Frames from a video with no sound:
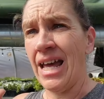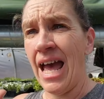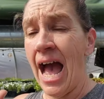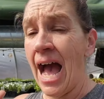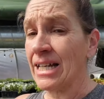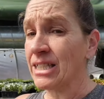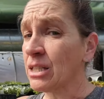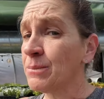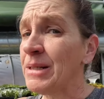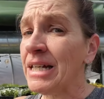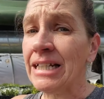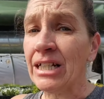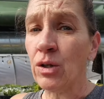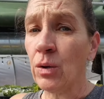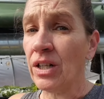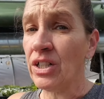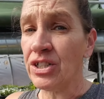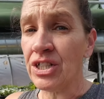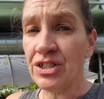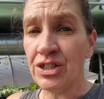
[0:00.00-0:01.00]
Ask me any
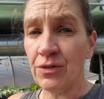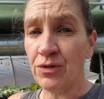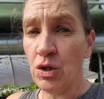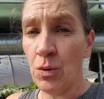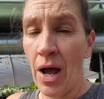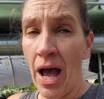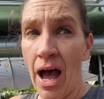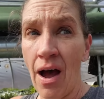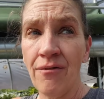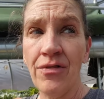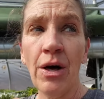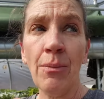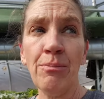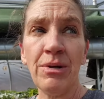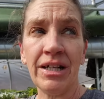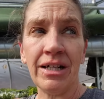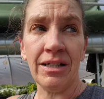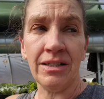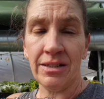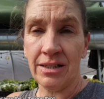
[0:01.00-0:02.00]
questions if you have them,
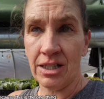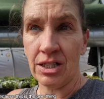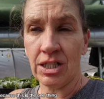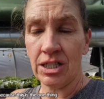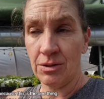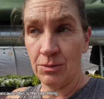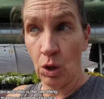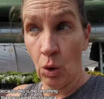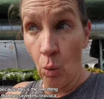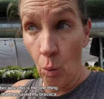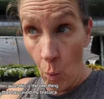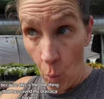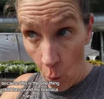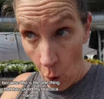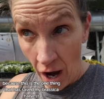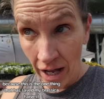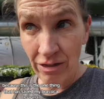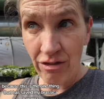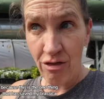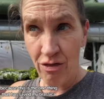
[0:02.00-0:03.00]
because this is the
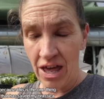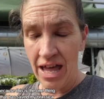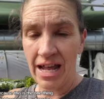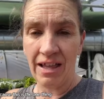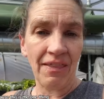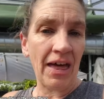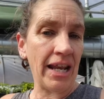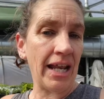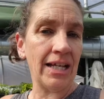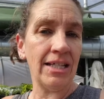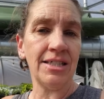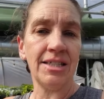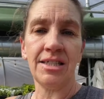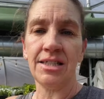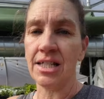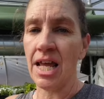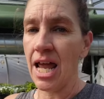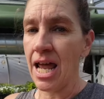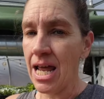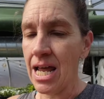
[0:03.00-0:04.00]
one thing that has
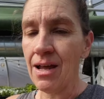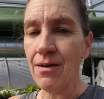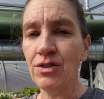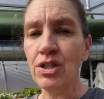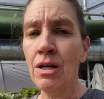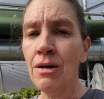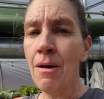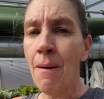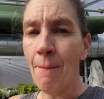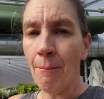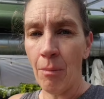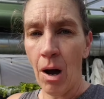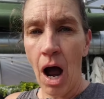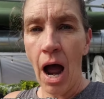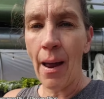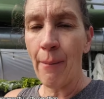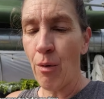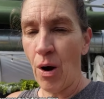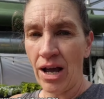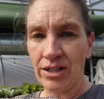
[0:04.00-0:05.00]
saved my
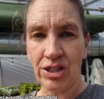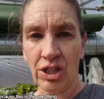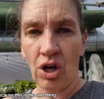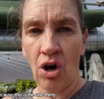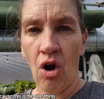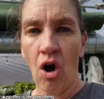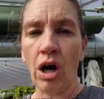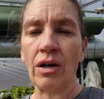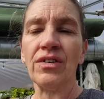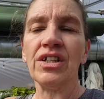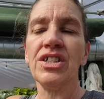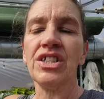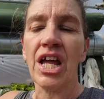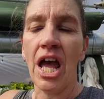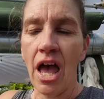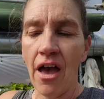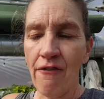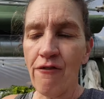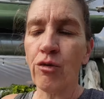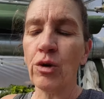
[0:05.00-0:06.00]
brassica harvest
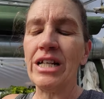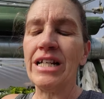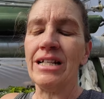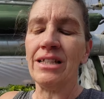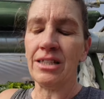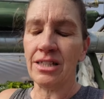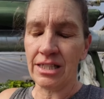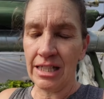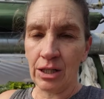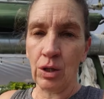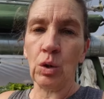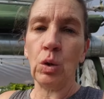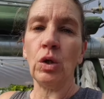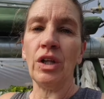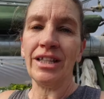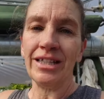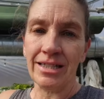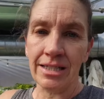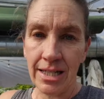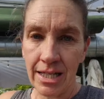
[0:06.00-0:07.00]
every single
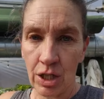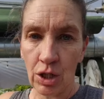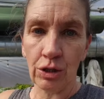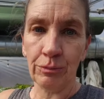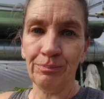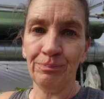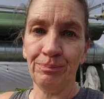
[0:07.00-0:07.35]
year.